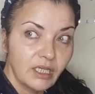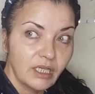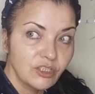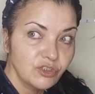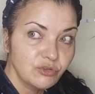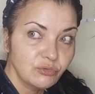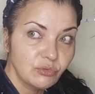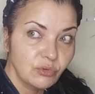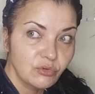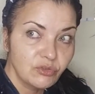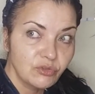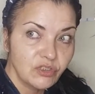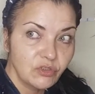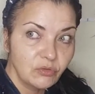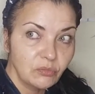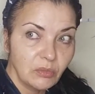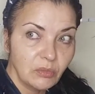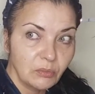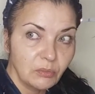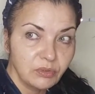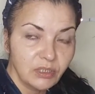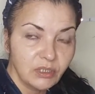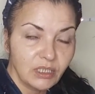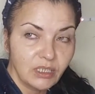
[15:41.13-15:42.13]
as you will see
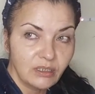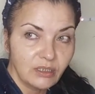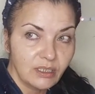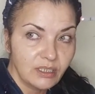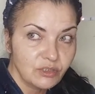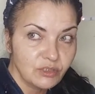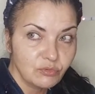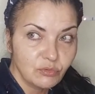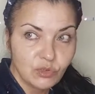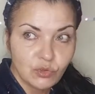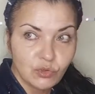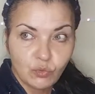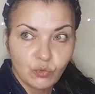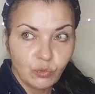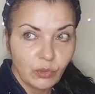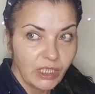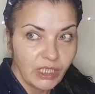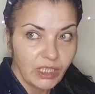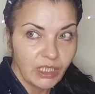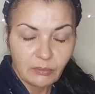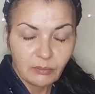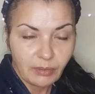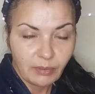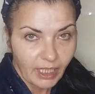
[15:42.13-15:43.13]
in my playlist, was
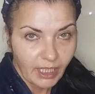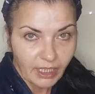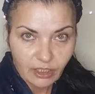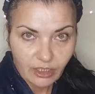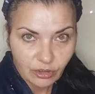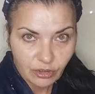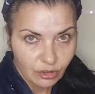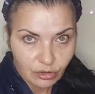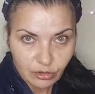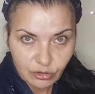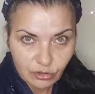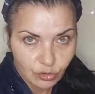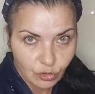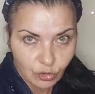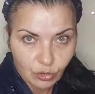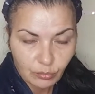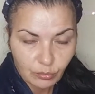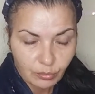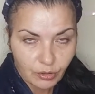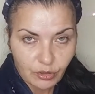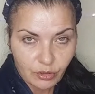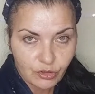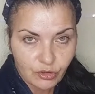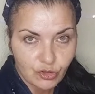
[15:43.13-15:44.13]
way back in
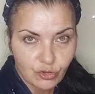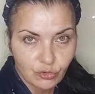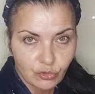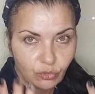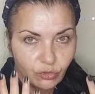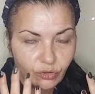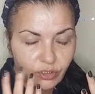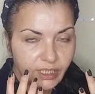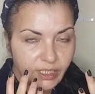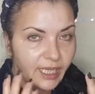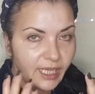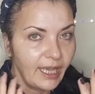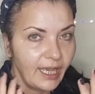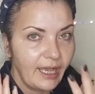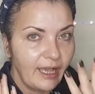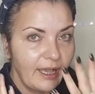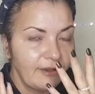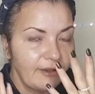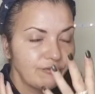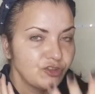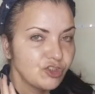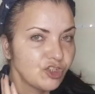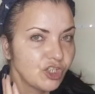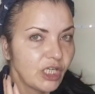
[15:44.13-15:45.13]
October. So yeah, I
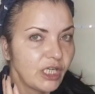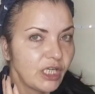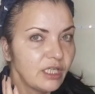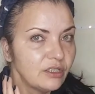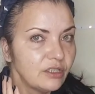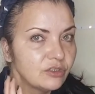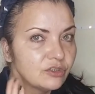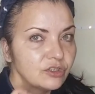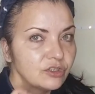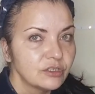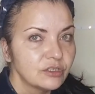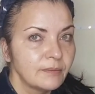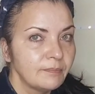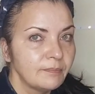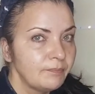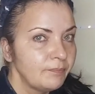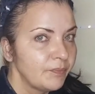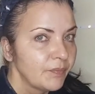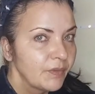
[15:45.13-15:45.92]
have changed.